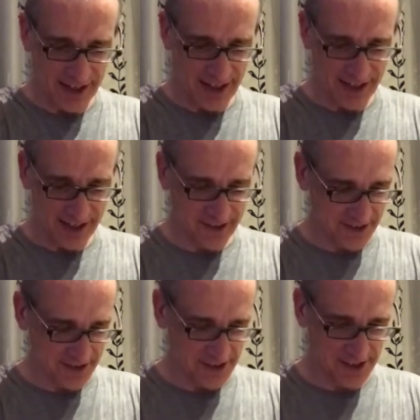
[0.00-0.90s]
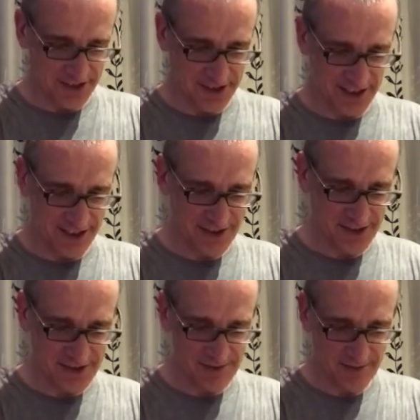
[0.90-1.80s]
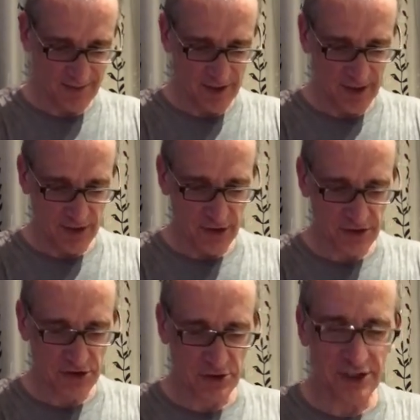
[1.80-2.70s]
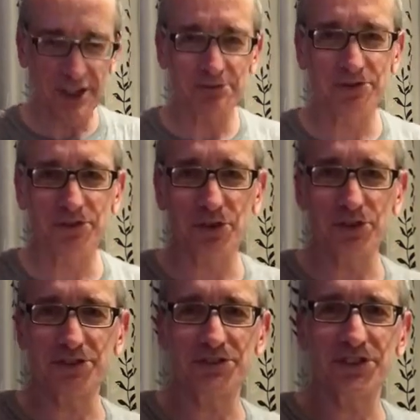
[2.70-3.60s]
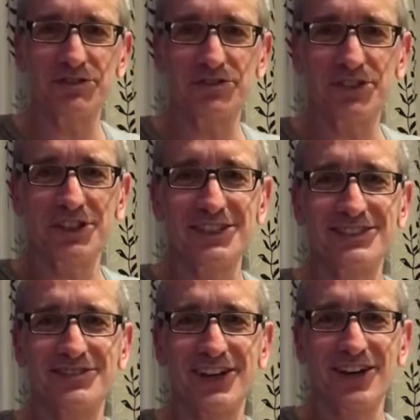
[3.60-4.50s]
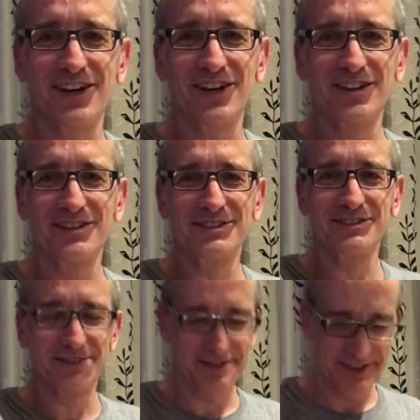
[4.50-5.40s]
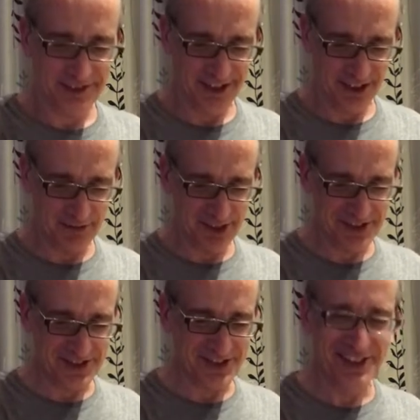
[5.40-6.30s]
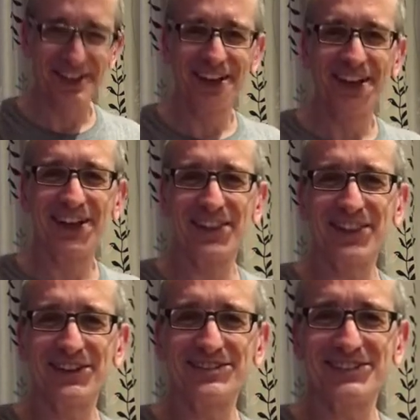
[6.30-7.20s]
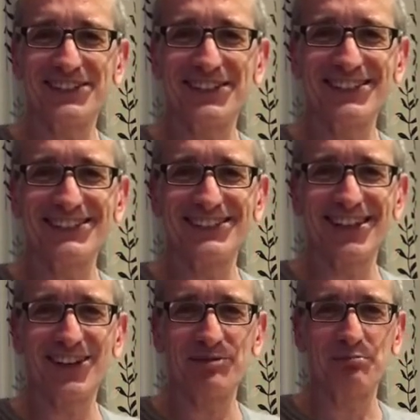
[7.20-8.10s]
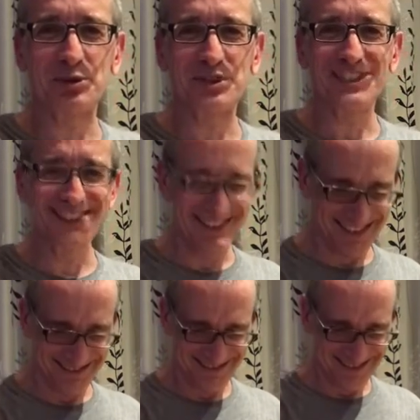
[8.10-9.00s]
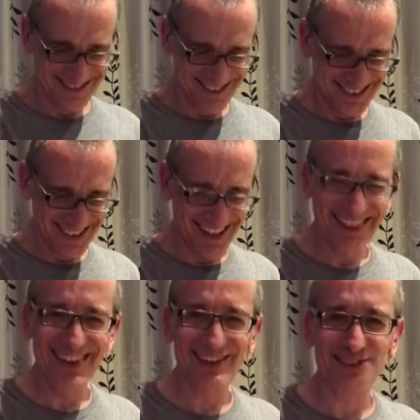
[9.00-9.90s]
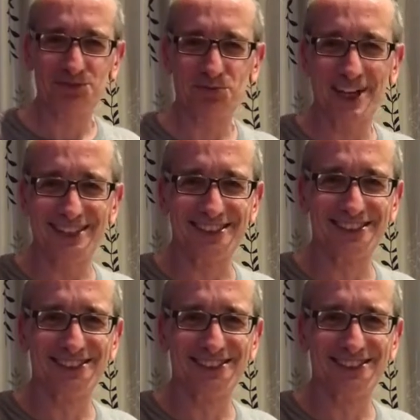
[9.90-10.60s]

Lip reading: In these cities. There's 3 types of tokens. There's these that are helmets. There's these that are Buddhas. And there's rice.